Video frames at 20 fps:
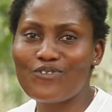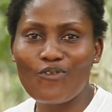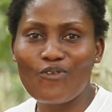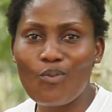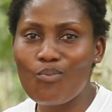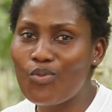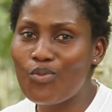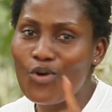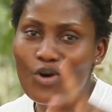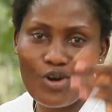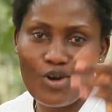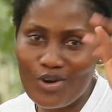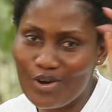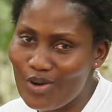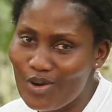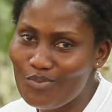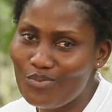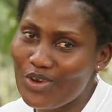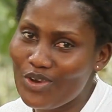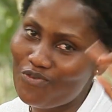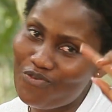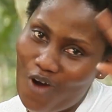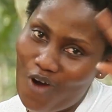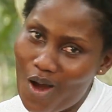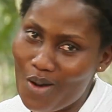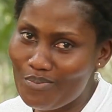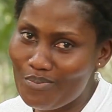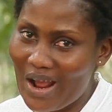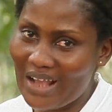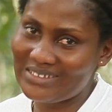So you have to book
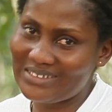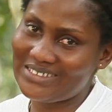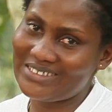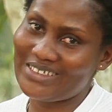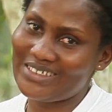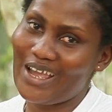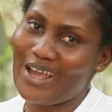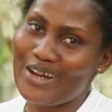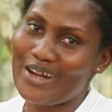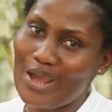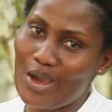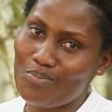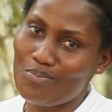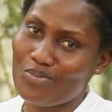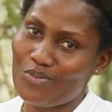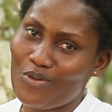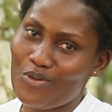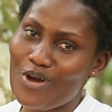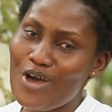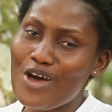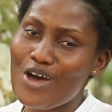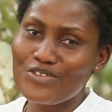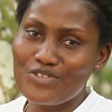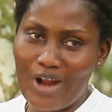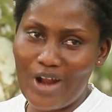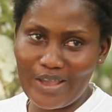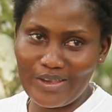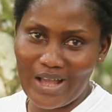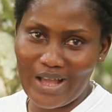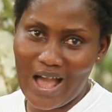before March and mm. April so
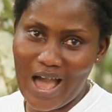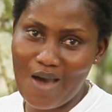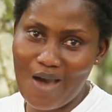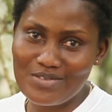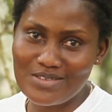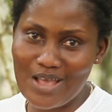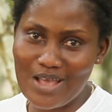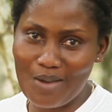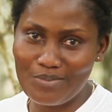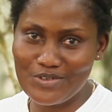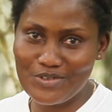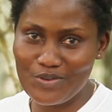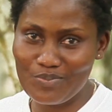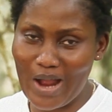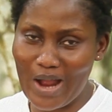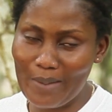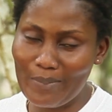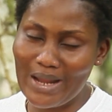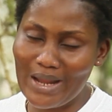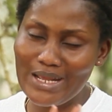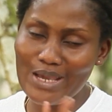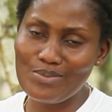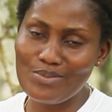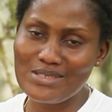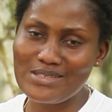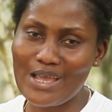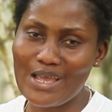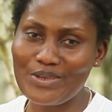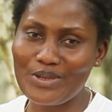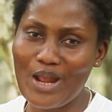that you can have some to buy. My name
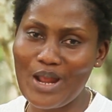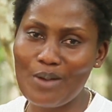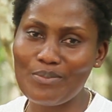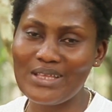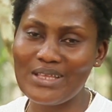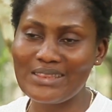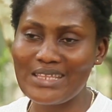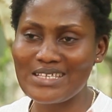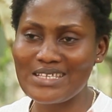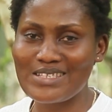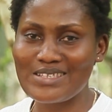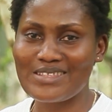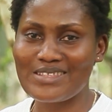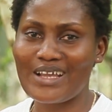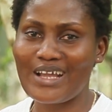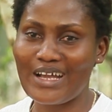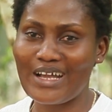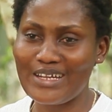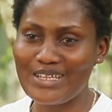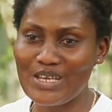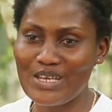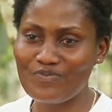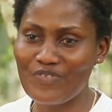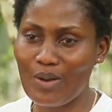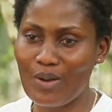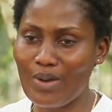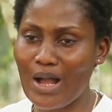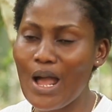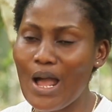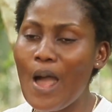is Enyunam and this is the Ghanaian
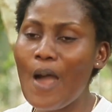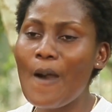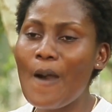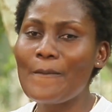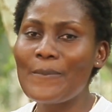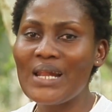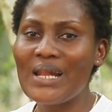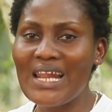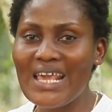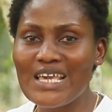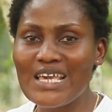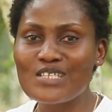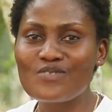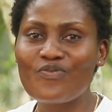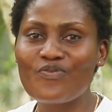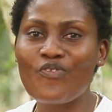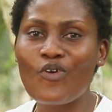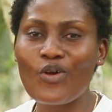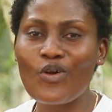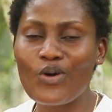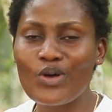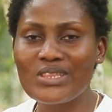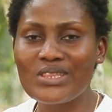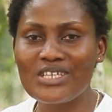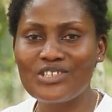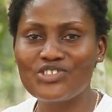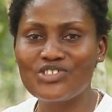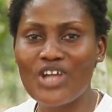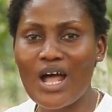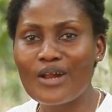Farmer. Please follow
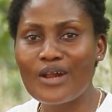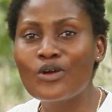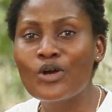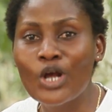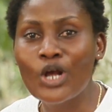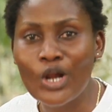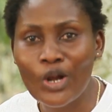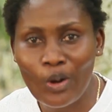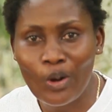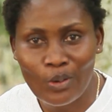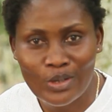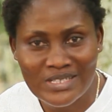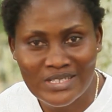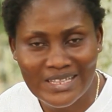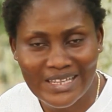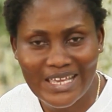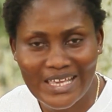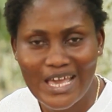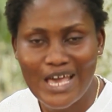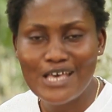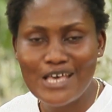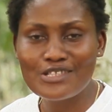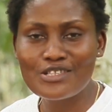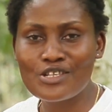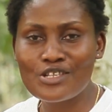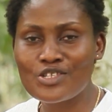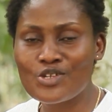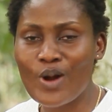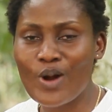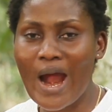this channel closely.
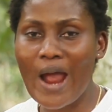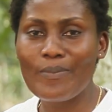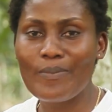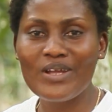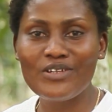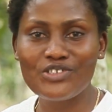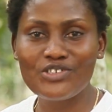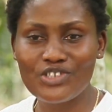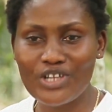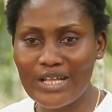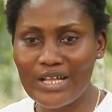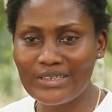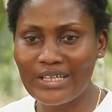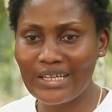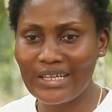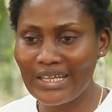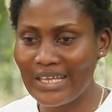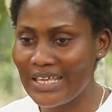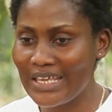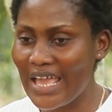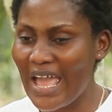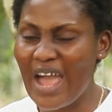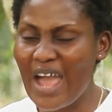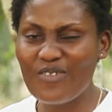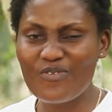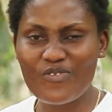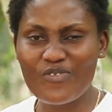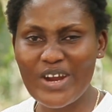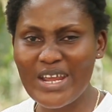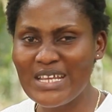Subscribe and share the link.
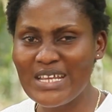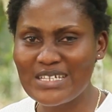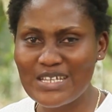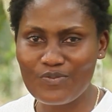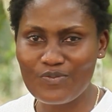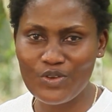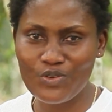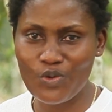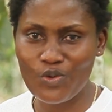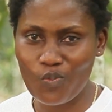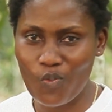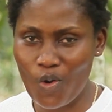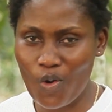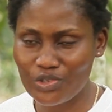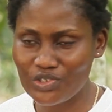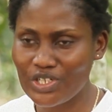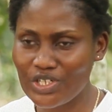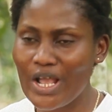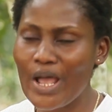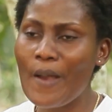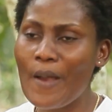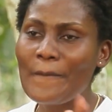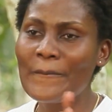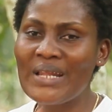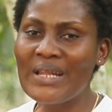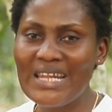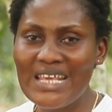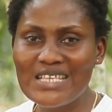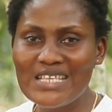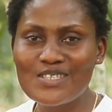Every interview you watch,
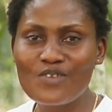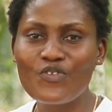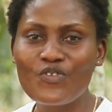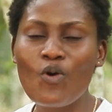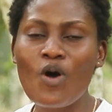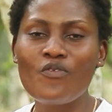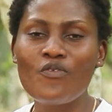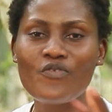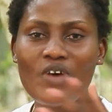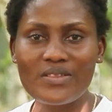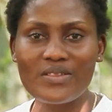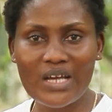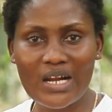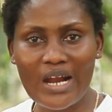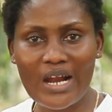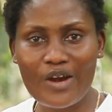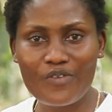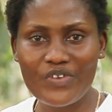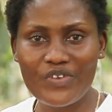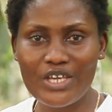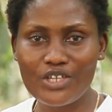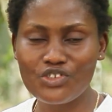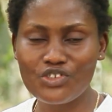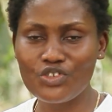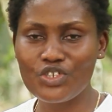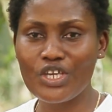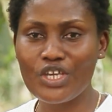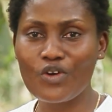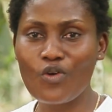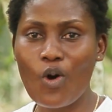please, if you want further
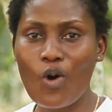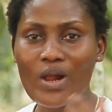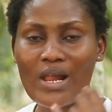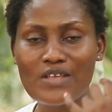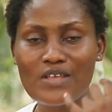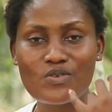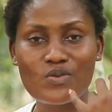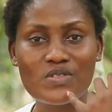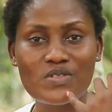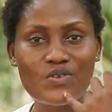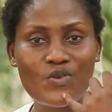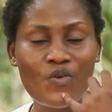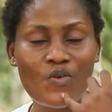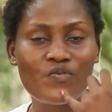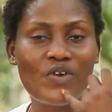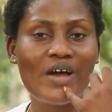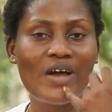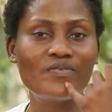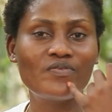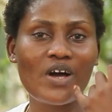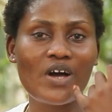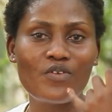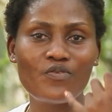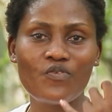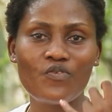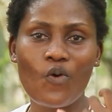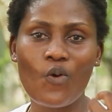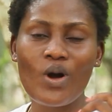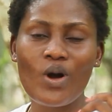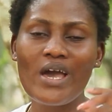clarification, you can call us on
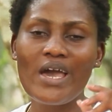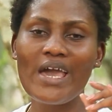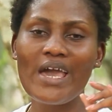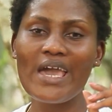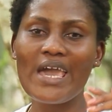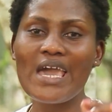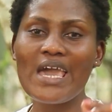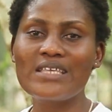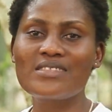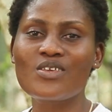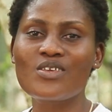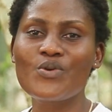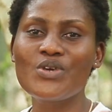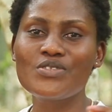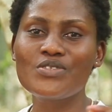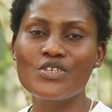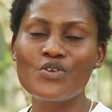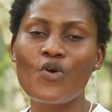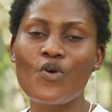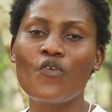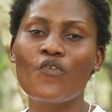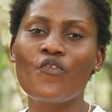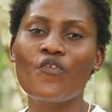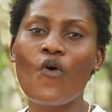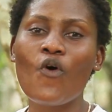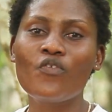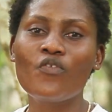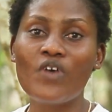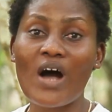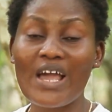0554
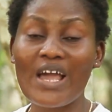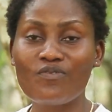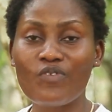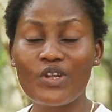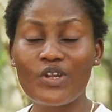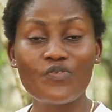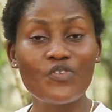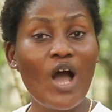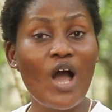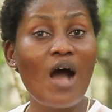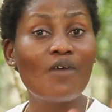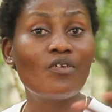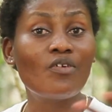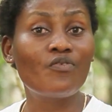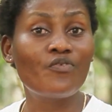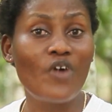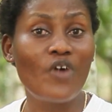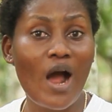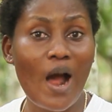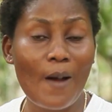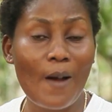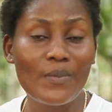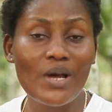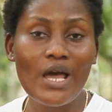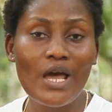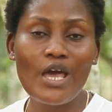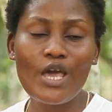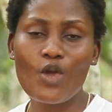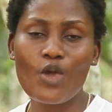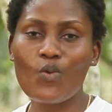83045. If you have a farm
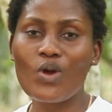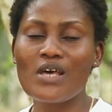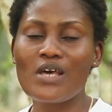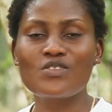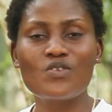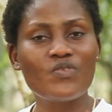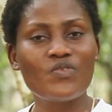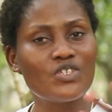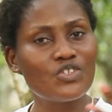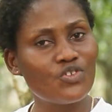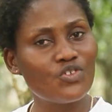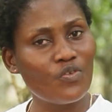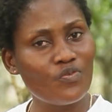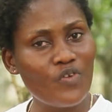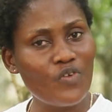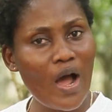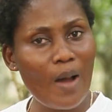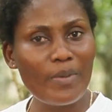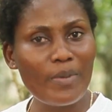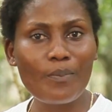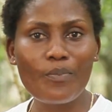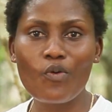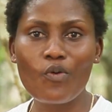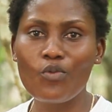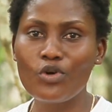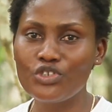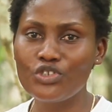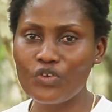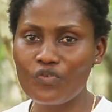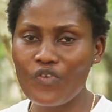and want us to visit your farm and
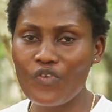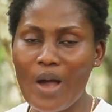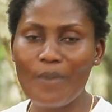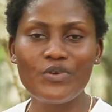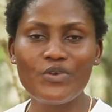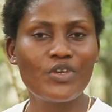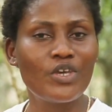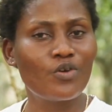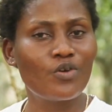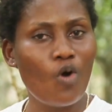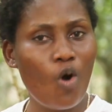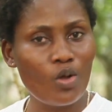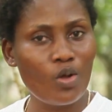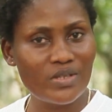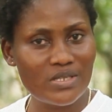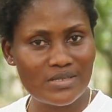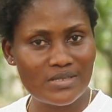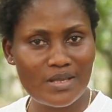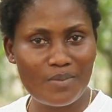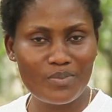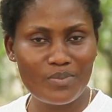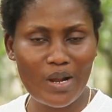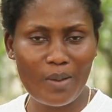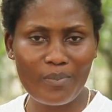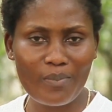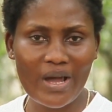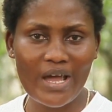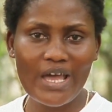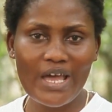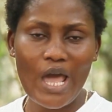promote your farm, you can call the same
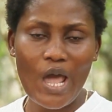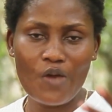number.